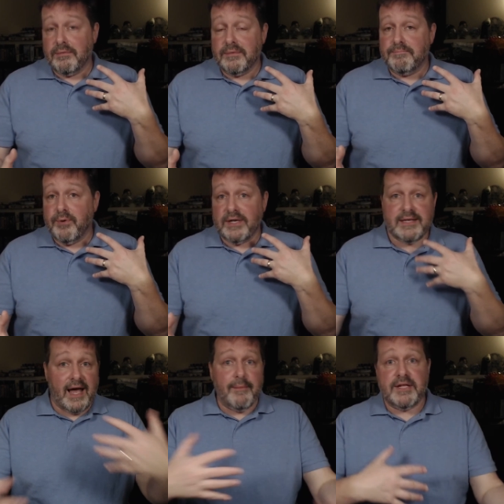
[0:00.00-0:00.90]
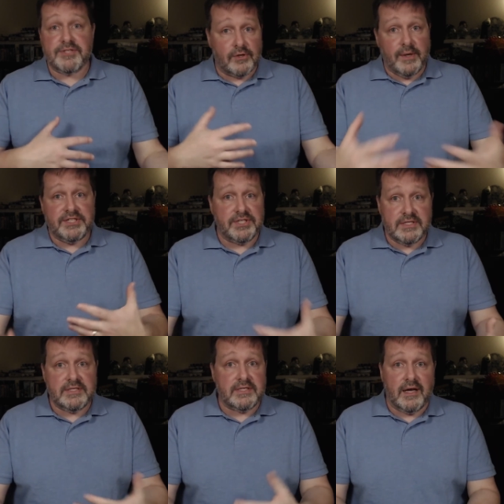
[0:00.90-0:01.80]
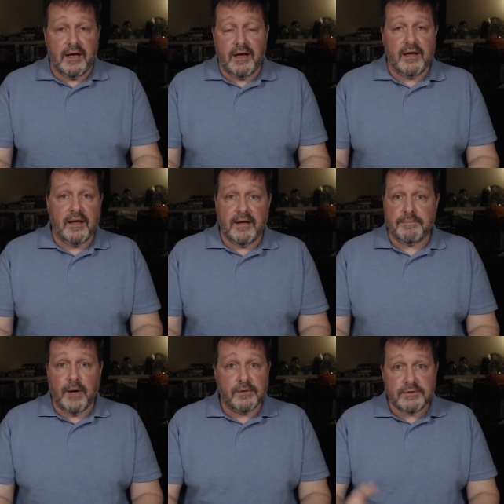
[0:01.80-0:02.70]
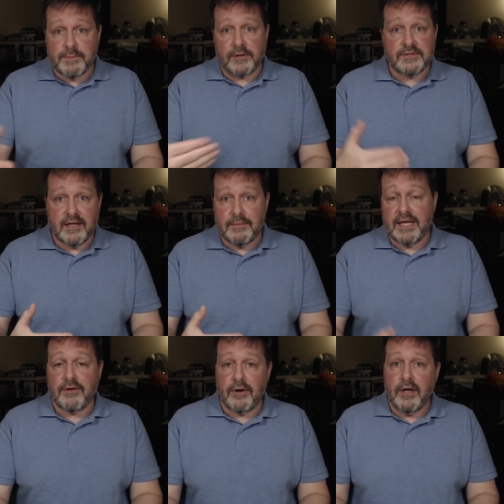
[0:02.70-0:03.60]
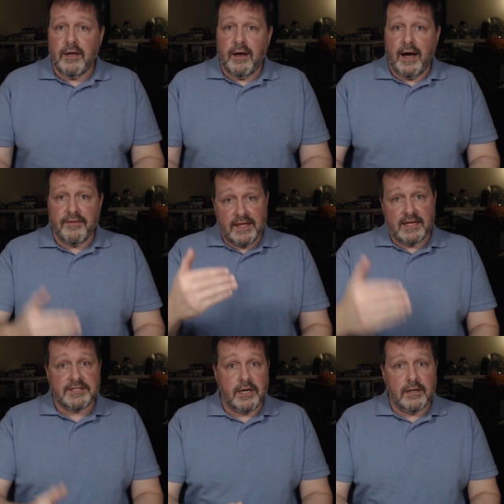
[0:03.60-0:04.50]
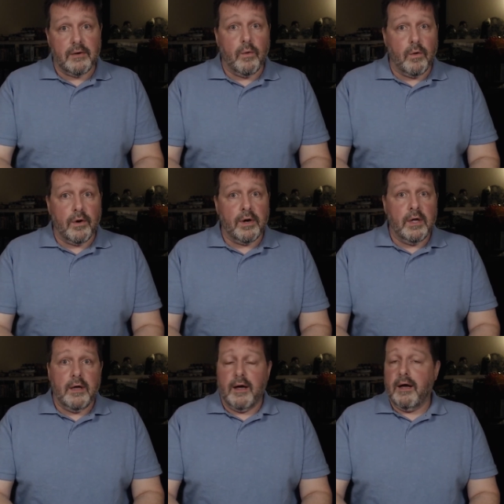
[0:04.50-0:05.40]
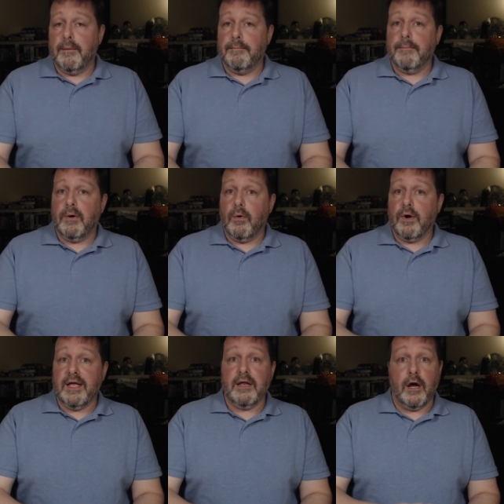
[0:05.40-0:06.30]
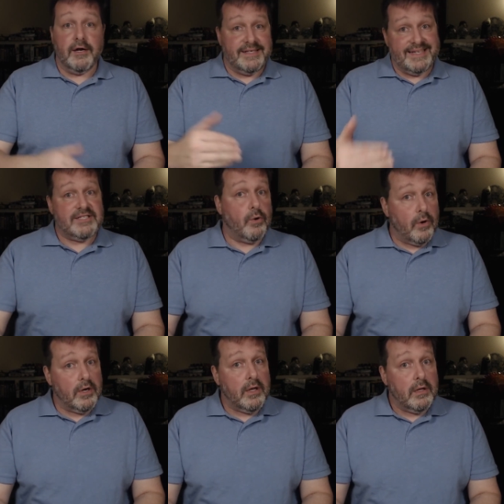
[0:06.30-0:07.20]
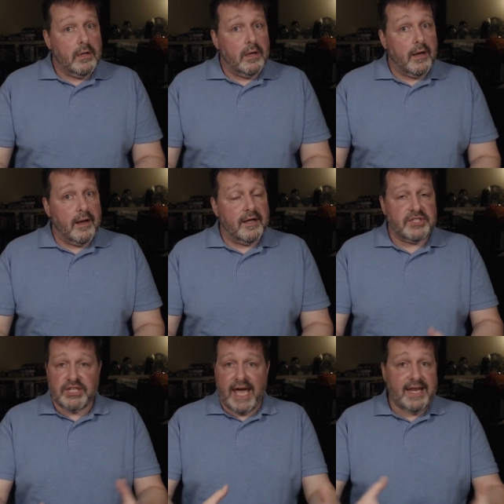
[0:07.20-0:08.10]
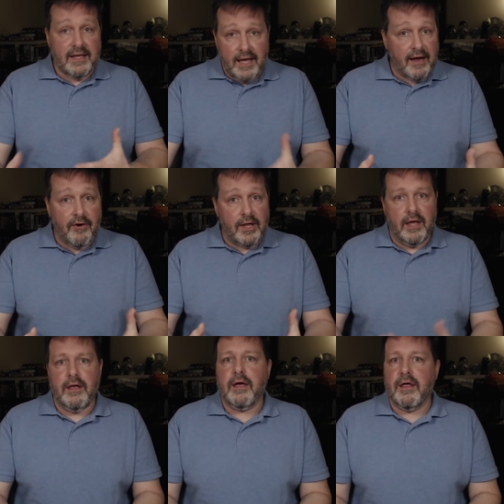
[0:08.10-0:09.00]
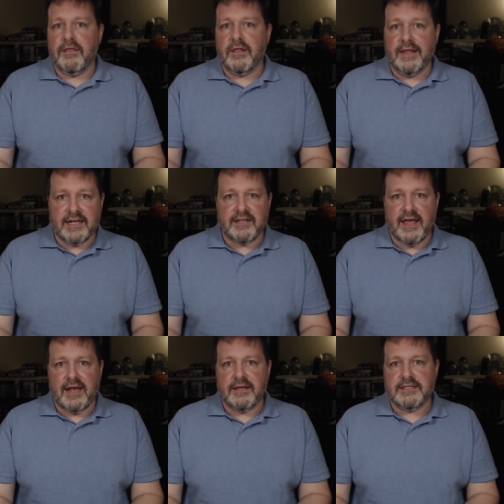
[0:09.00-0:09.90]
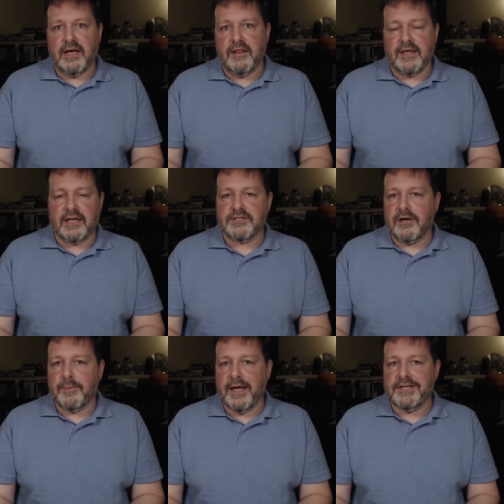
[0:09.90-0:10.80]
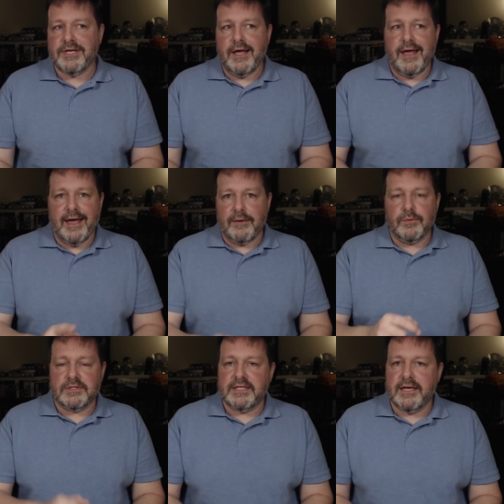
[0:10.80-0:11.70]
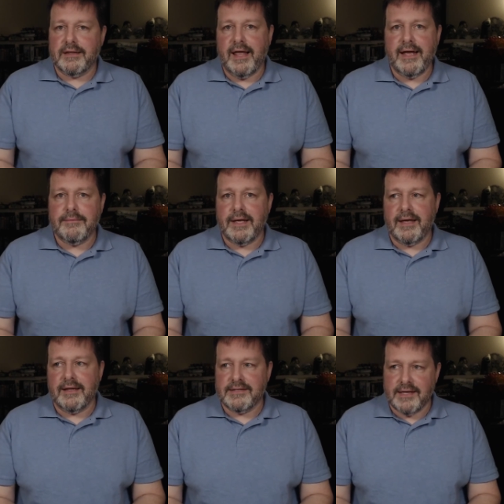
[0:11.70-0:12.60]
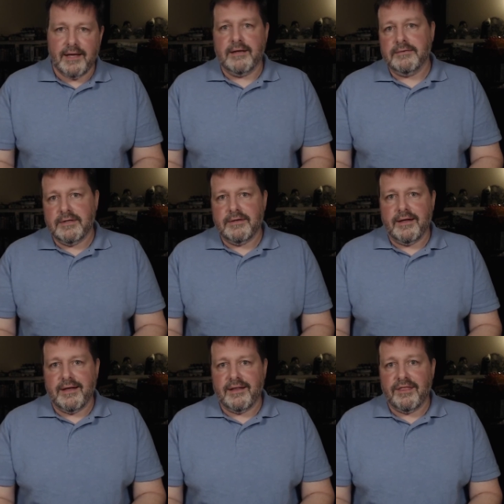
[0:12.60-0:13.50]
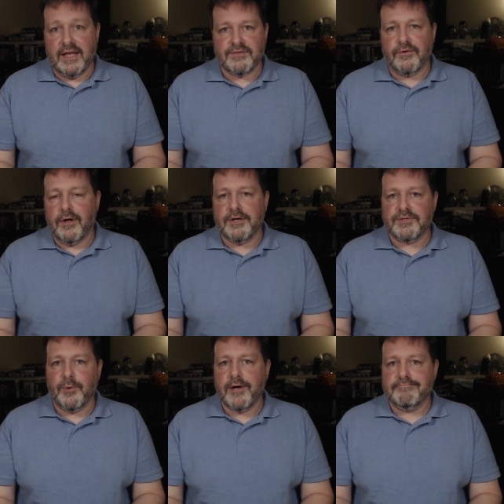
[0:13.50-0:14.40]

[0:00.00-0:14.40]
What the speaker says: put comments or questions, pose them either on the Kickstarter or in our Discord chatting area. The link to that is on the Kickstarter page, and we'll see you online. And thanks for all your support.